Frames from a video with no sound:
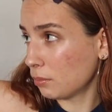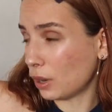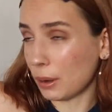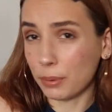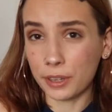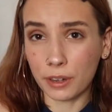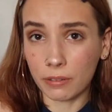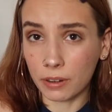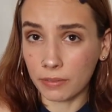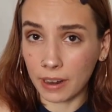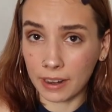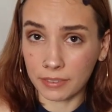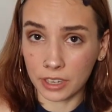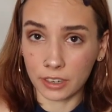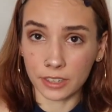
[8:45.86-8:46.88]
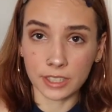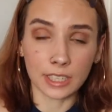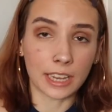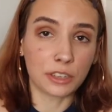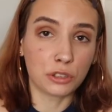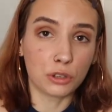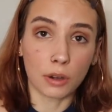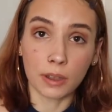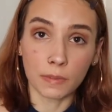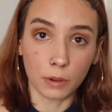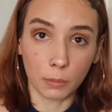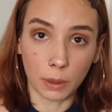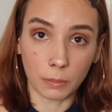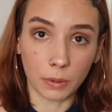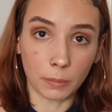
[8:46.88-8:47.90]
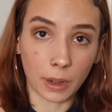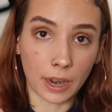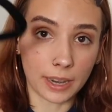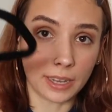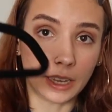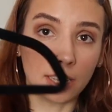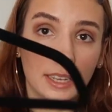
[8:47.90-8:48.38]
probably over 5 years. I don't even remember buying